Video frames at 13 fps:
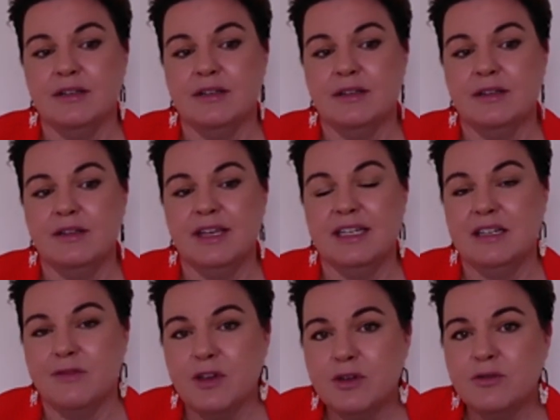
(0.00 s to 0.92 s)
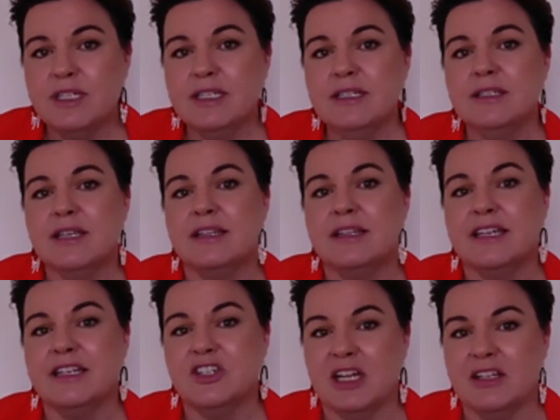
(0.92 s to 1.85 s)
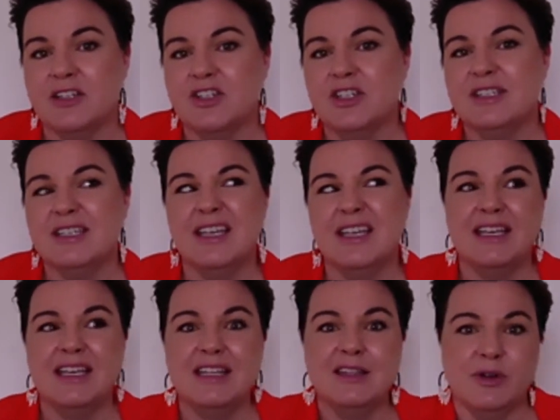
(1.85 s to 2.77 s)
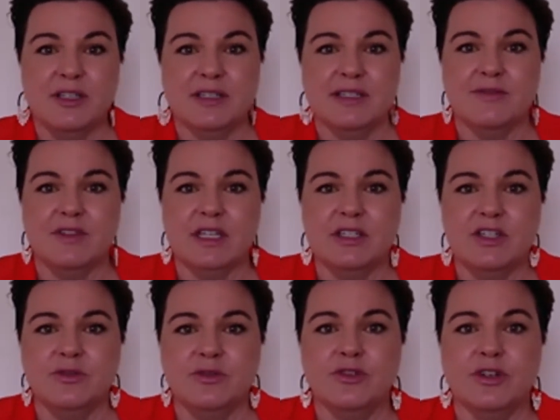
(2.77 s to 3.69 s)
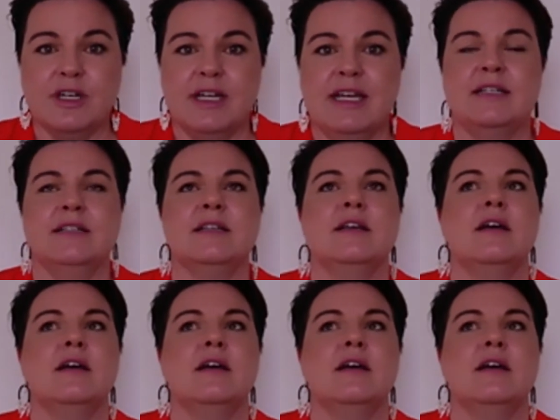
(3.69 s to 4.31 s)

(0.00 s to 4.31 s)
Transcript: their difficulties and their challenges in the presence of their children. And